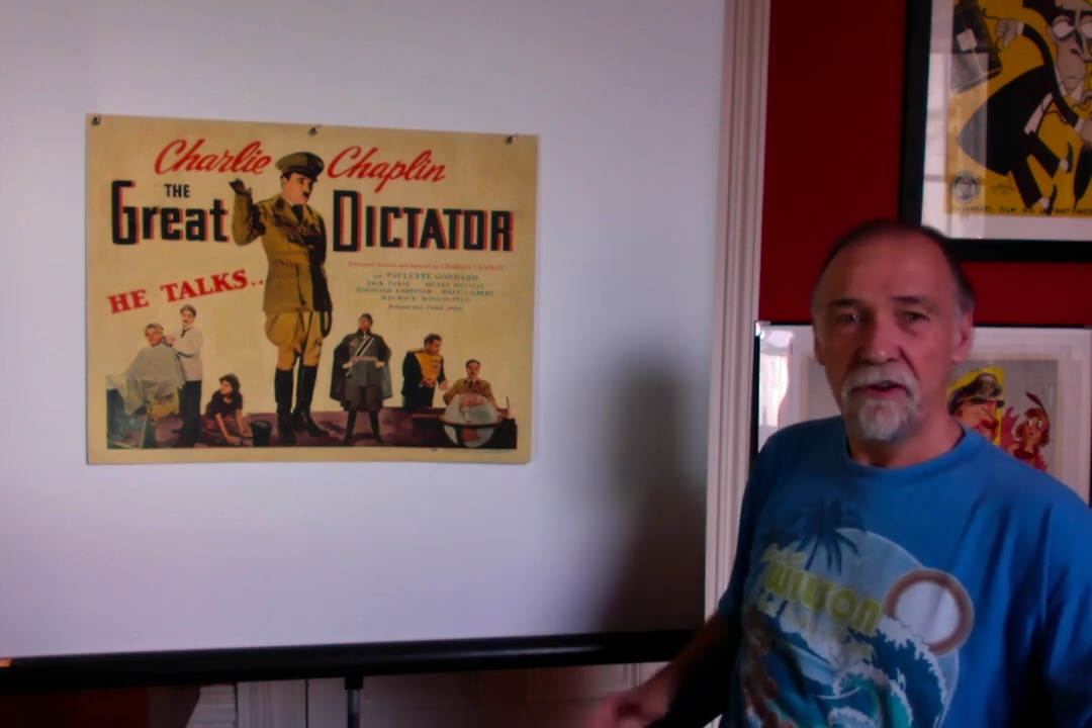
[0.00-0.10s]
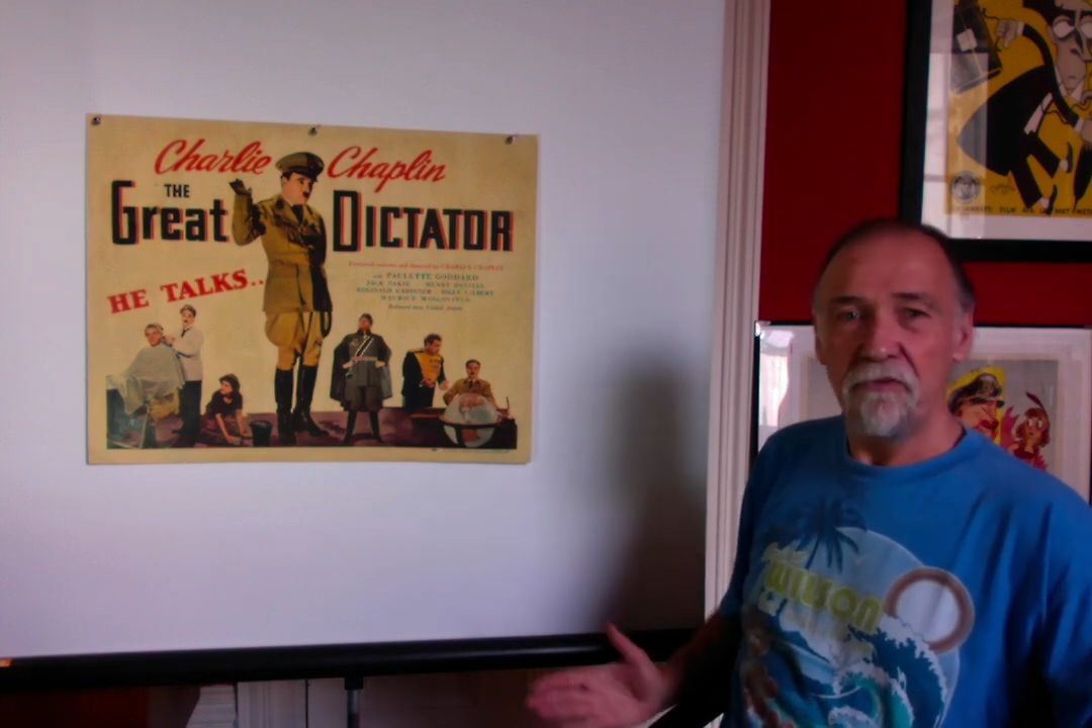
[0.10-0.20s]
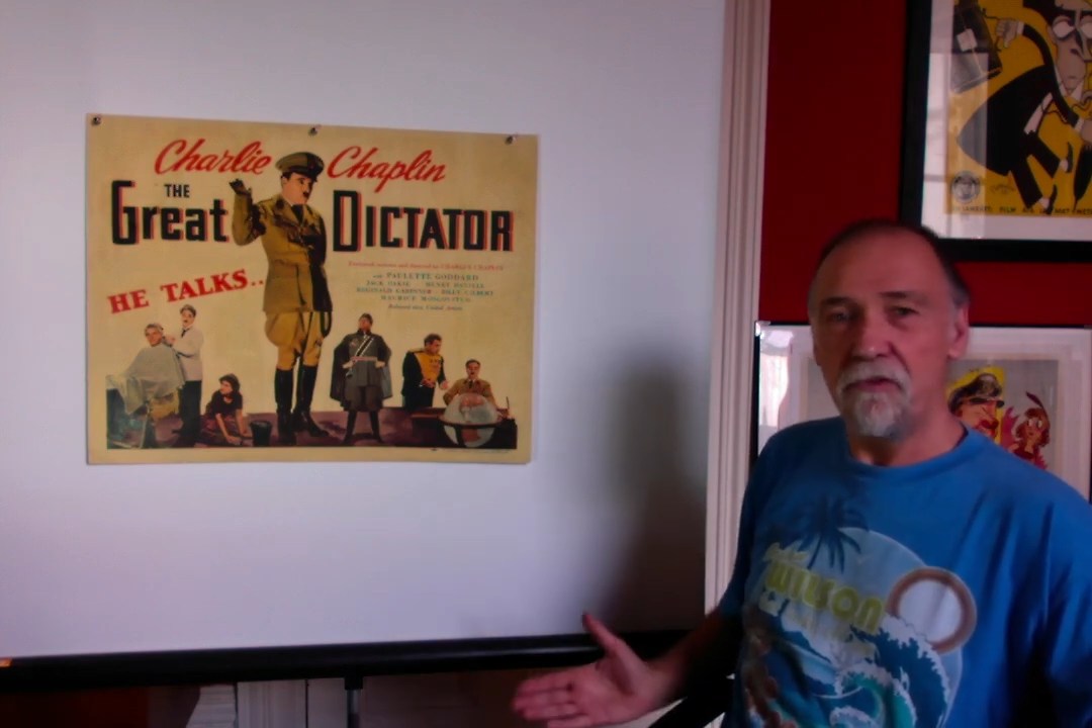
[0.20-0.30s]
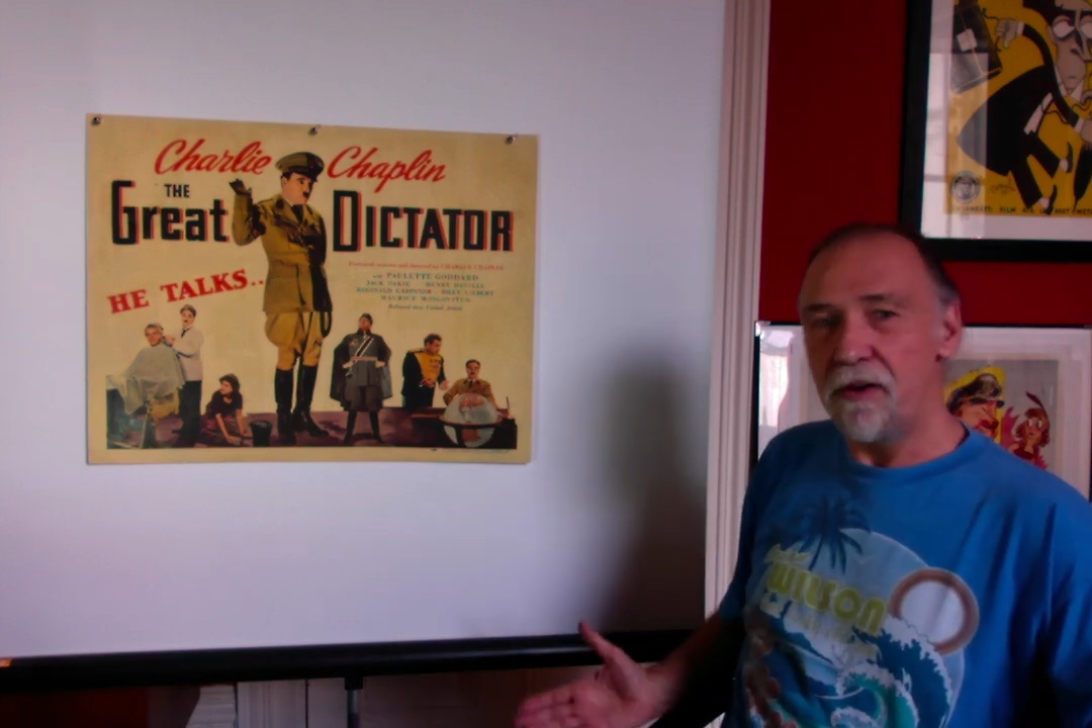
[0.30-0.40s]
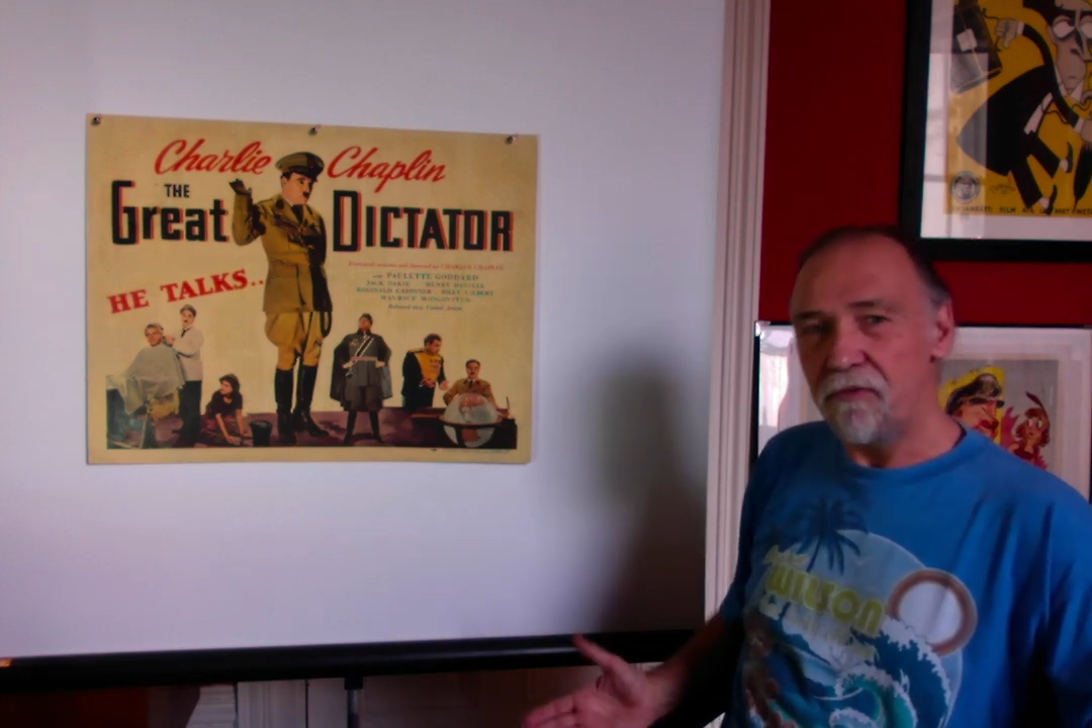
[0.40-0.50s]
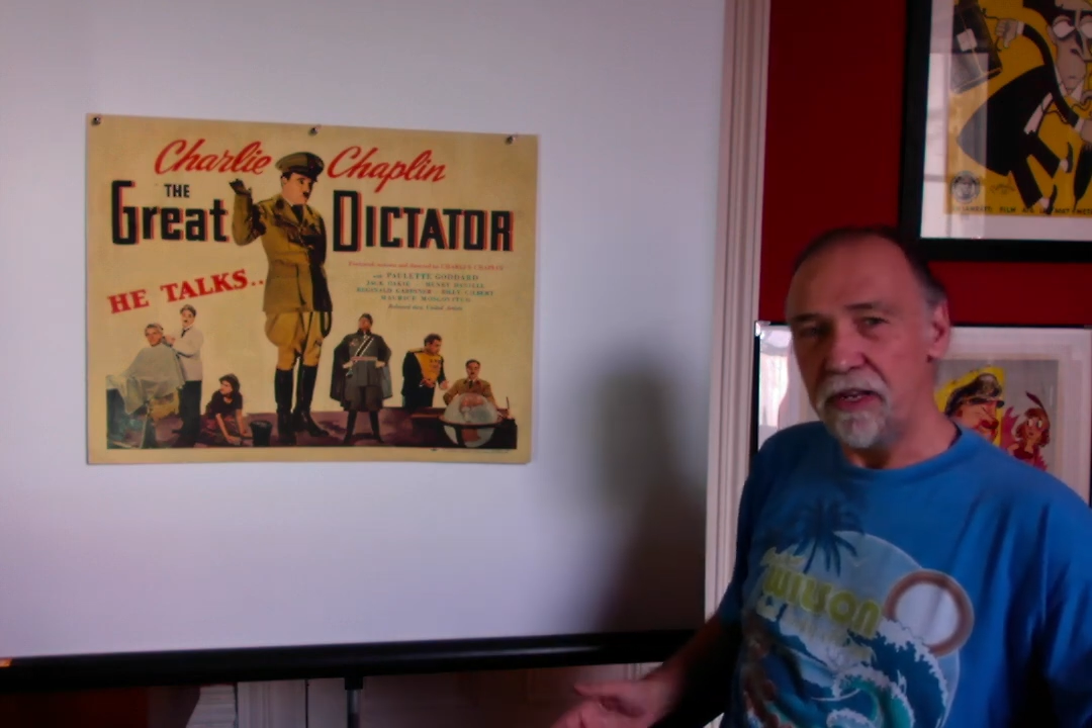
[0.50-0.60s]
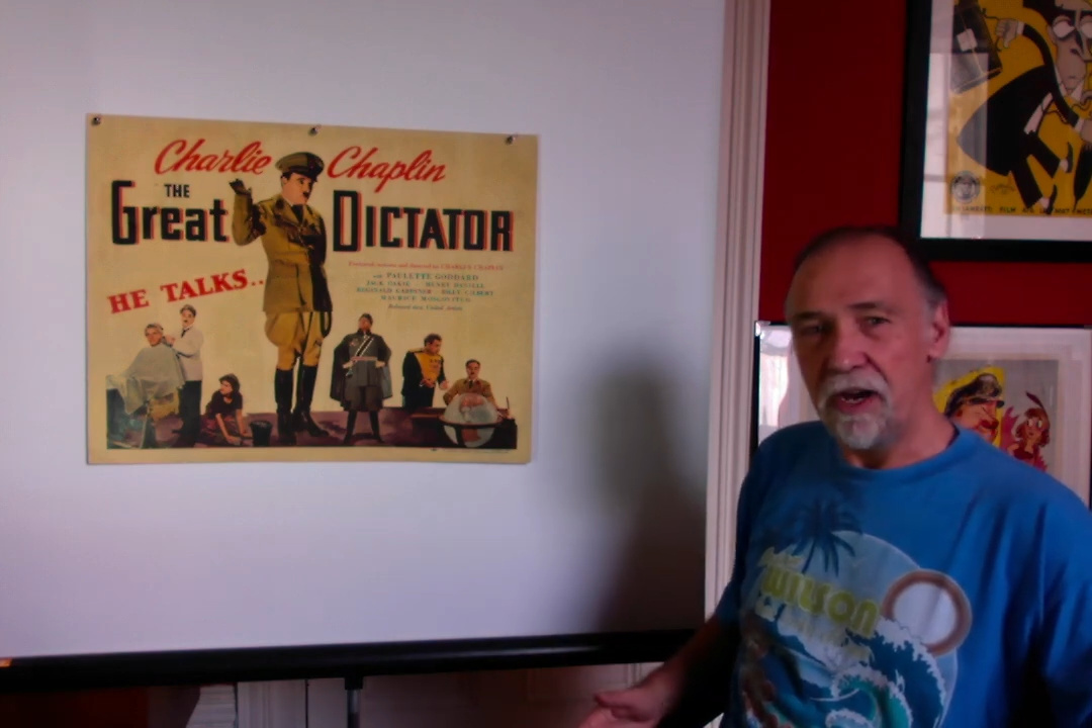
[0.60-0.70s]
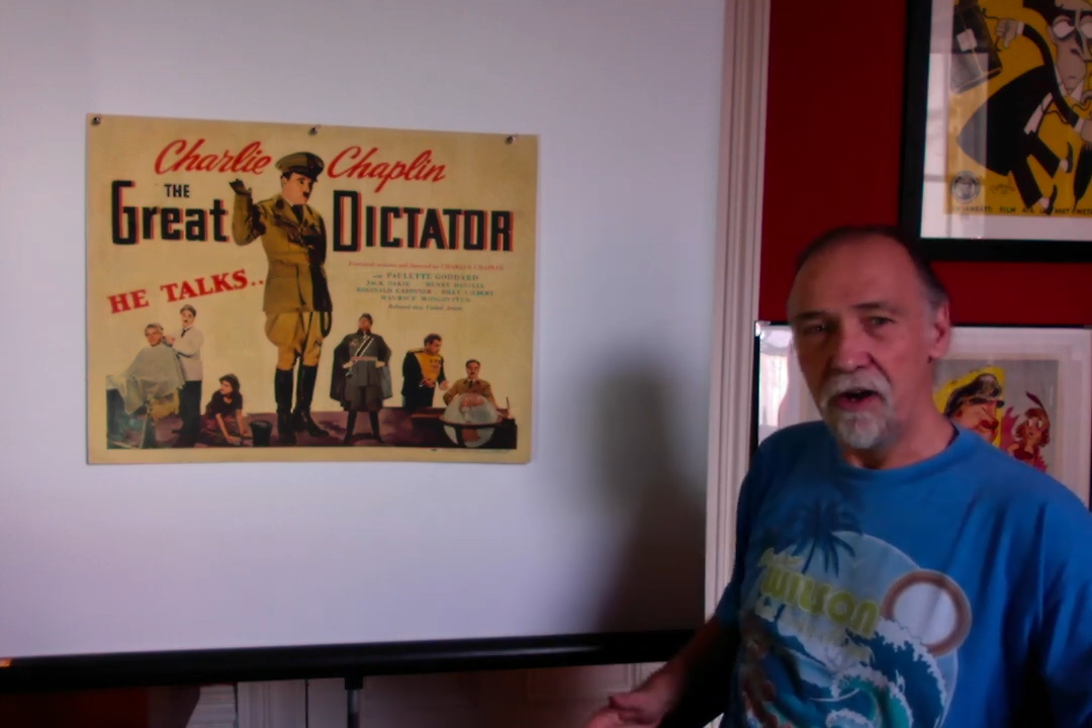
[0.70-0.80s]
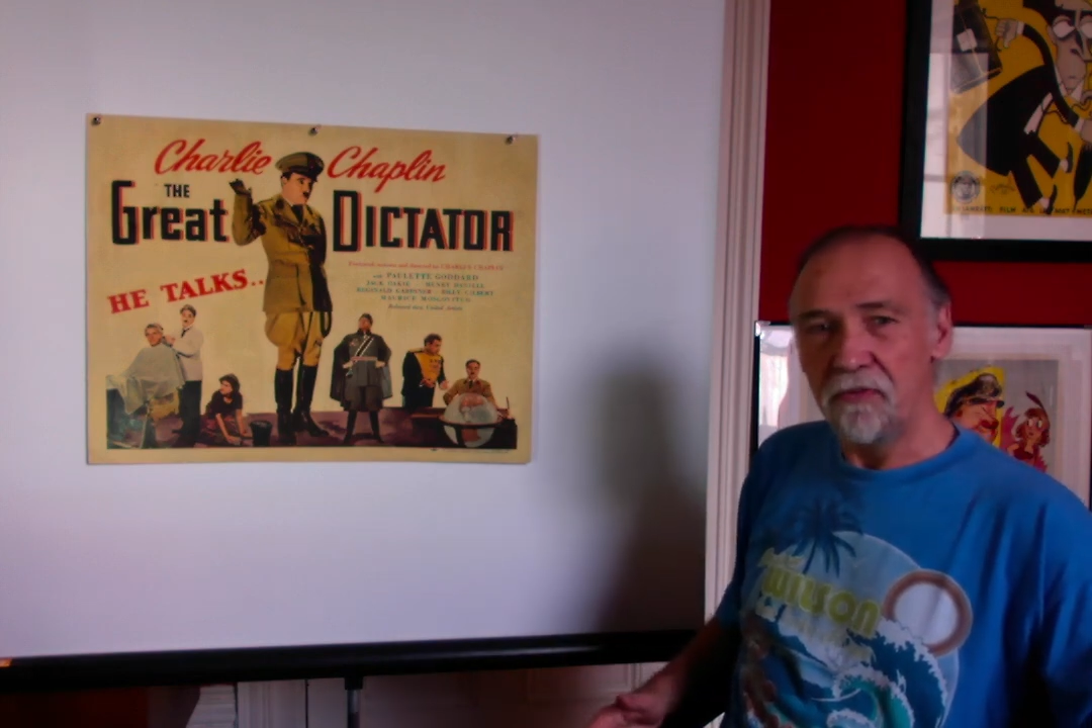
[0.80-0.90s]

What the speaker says: roughly half